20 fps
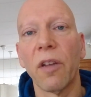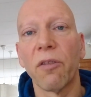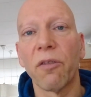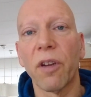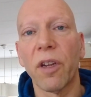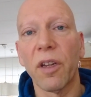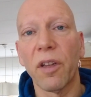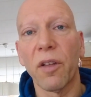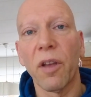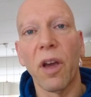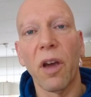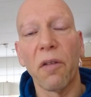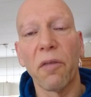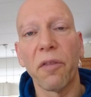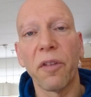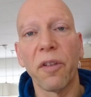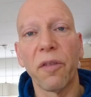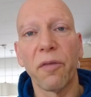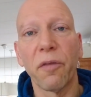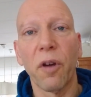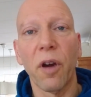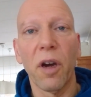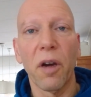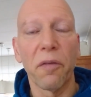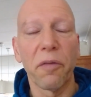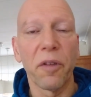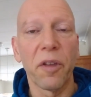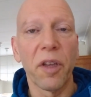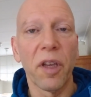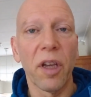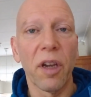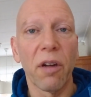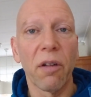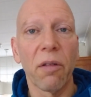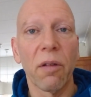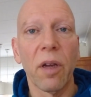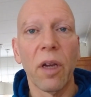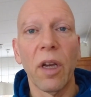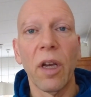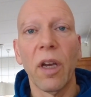Tried it half year, for half a year,
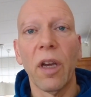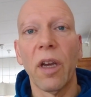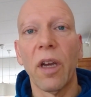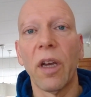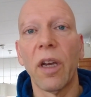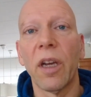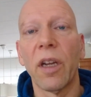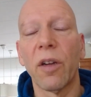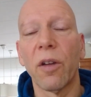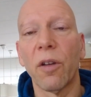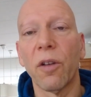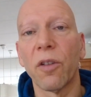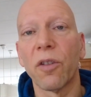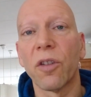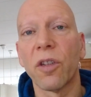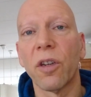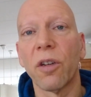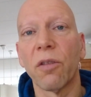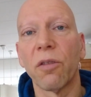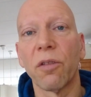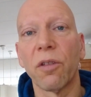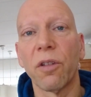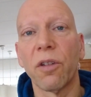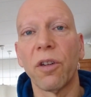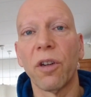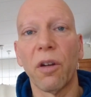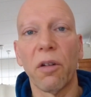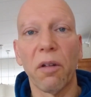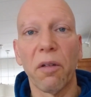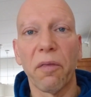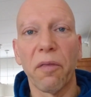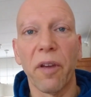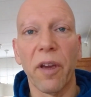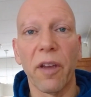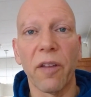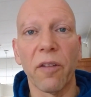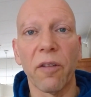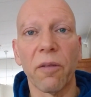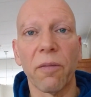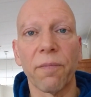and also no
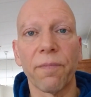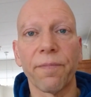effect.